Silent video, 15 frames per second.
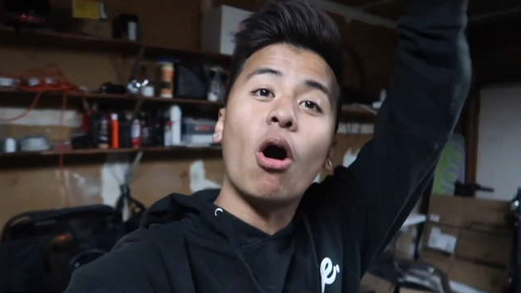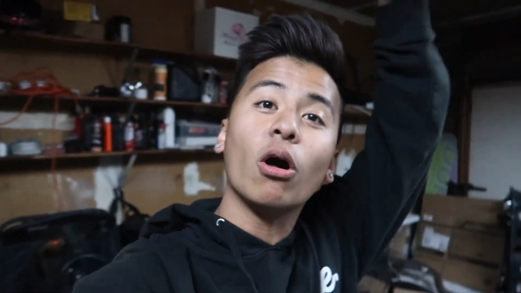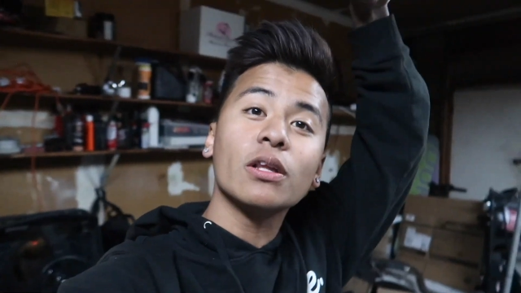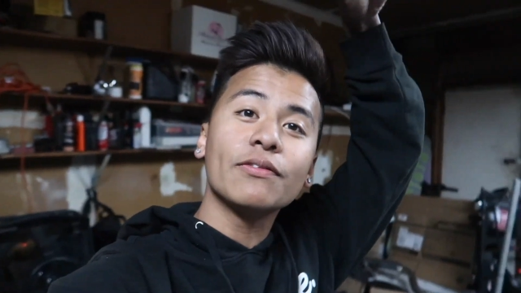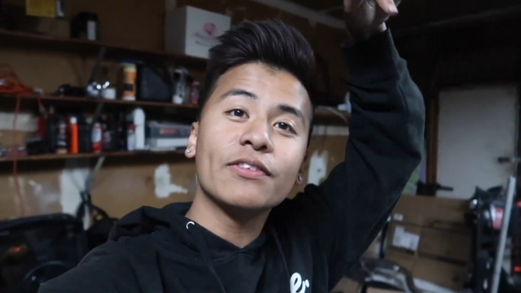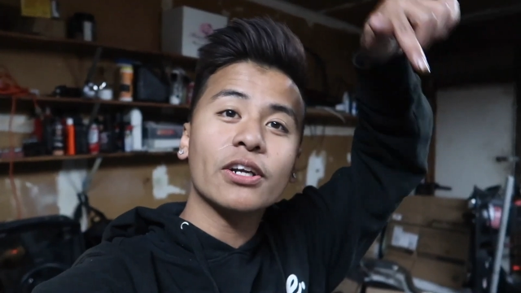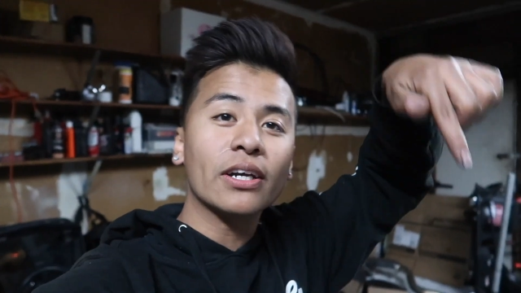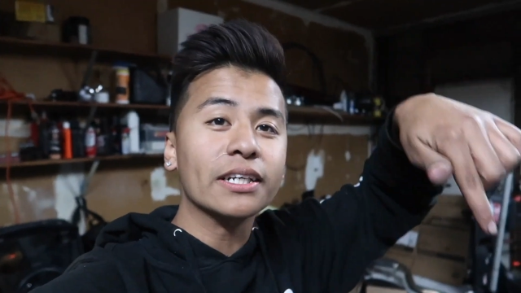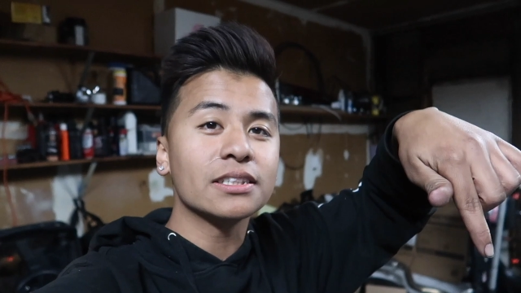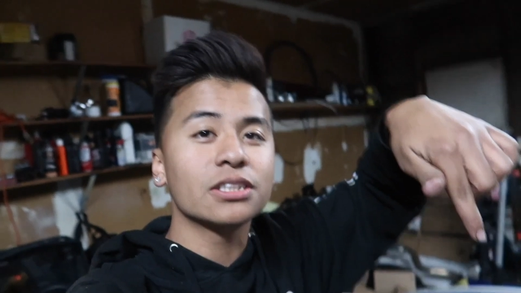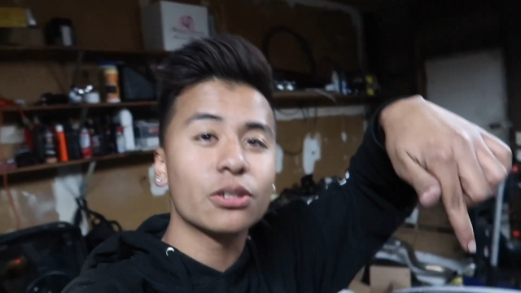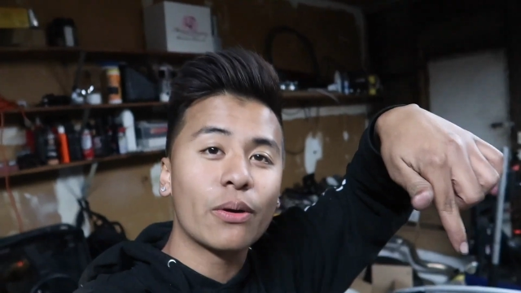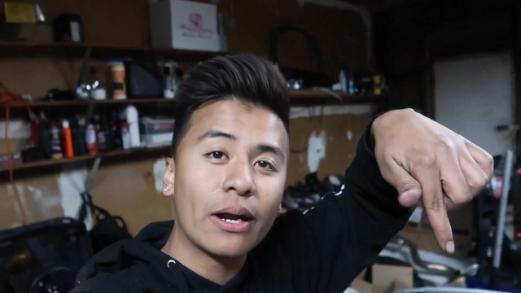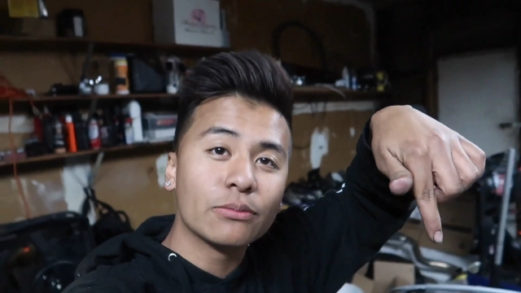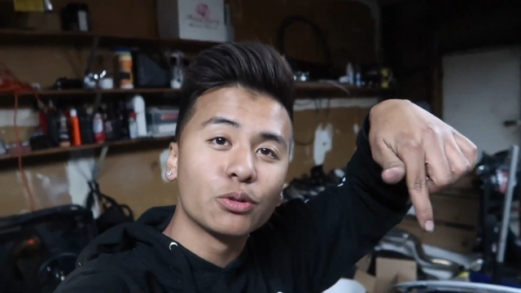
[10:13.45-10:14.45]
All of their
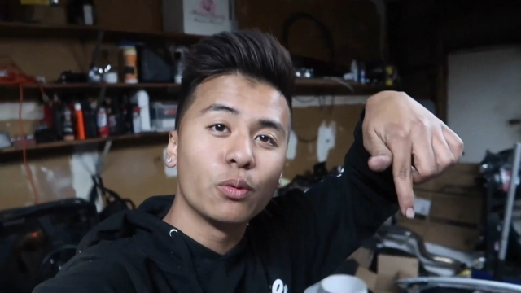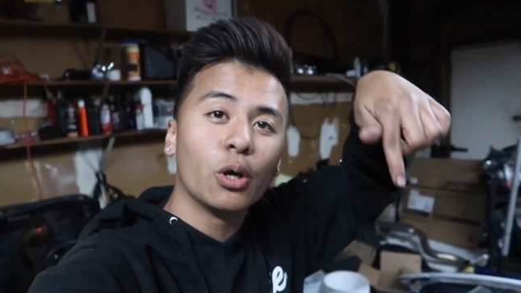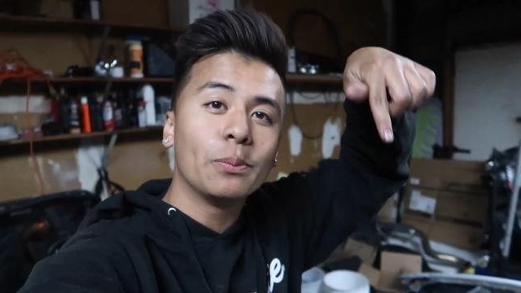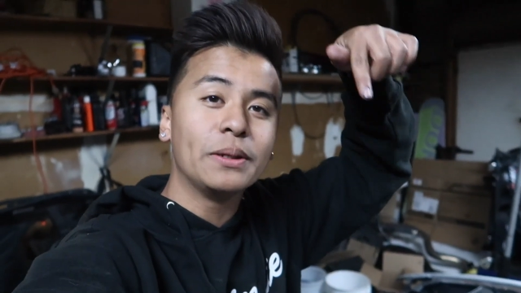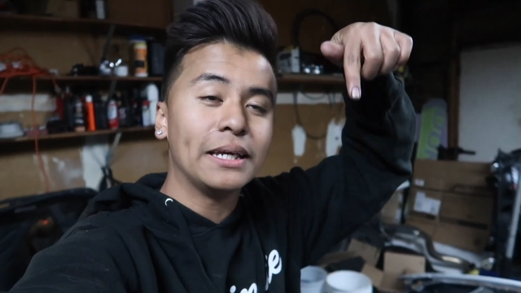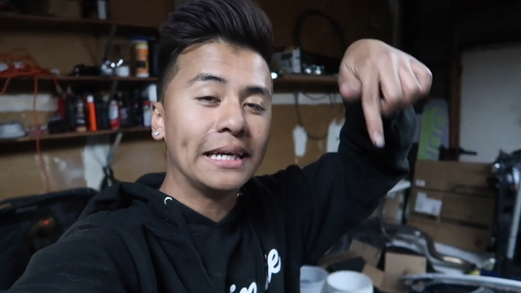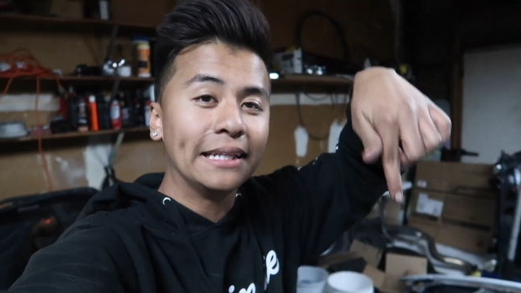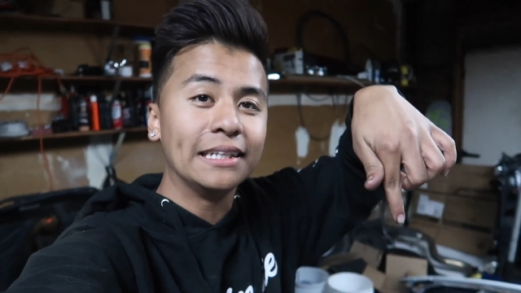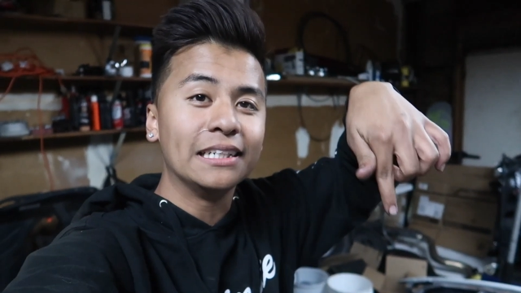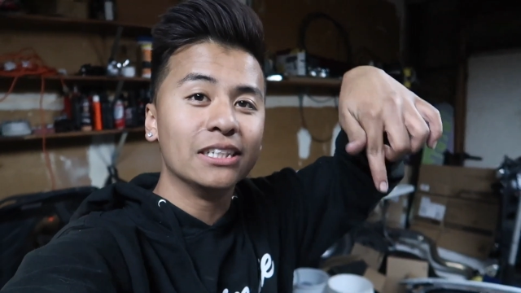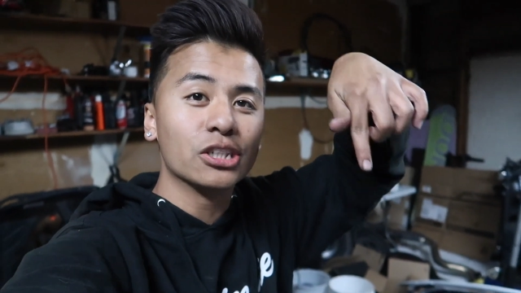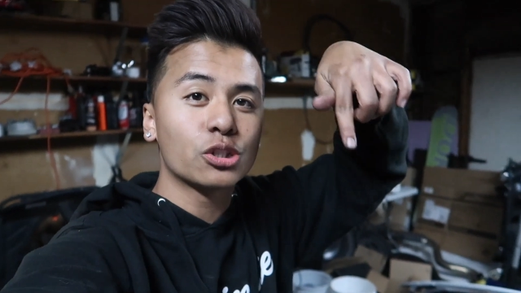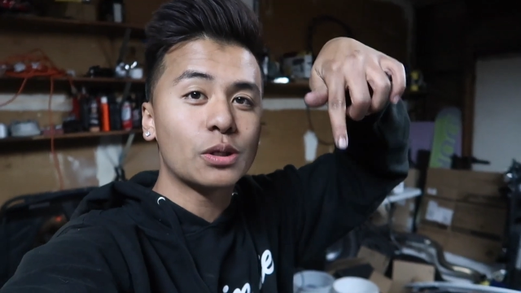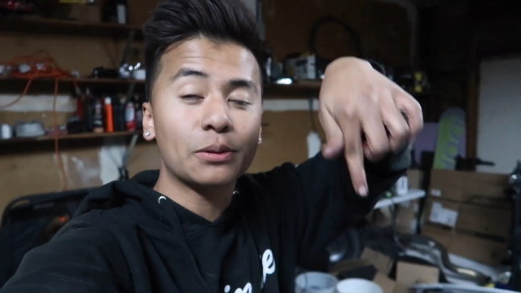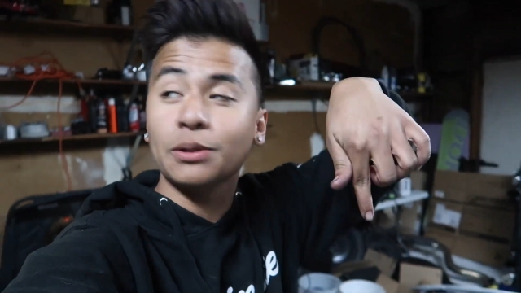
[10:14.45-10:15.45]
Instagrams will be in the
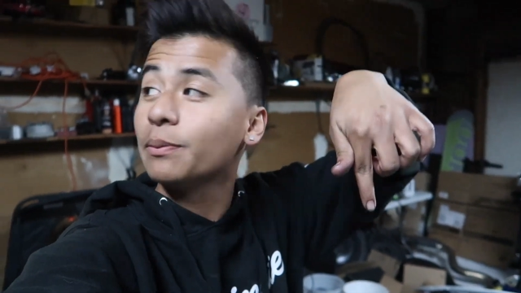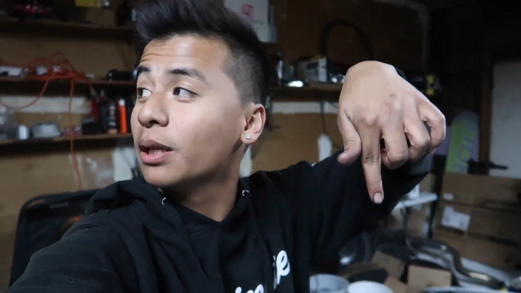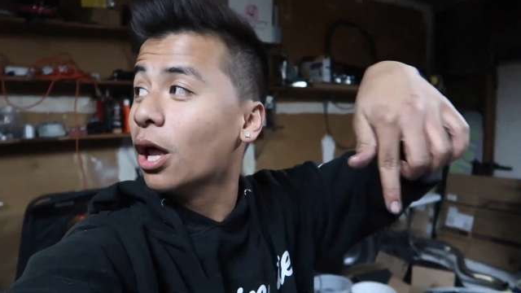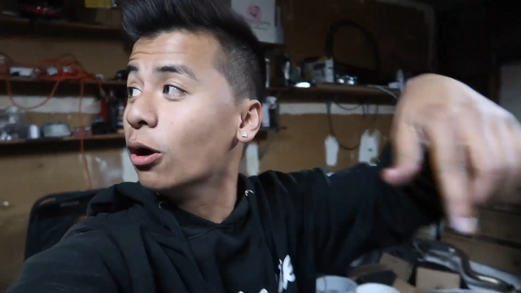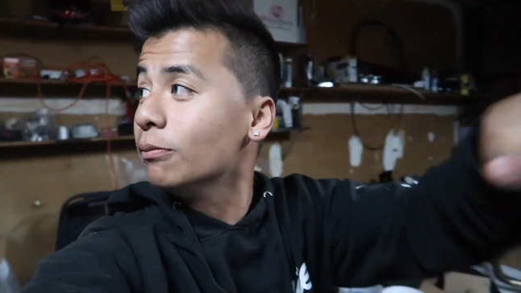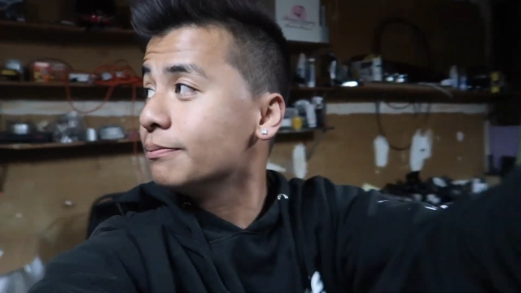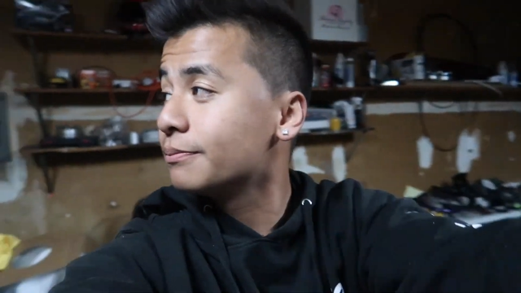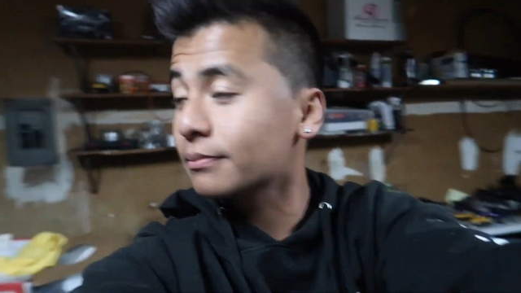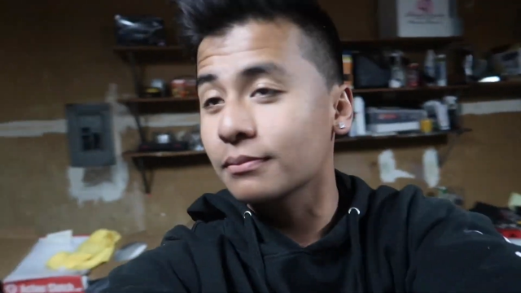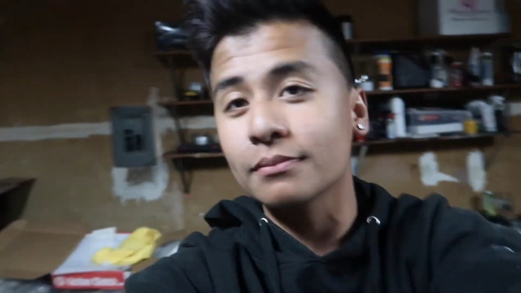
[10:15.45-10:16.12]
description below.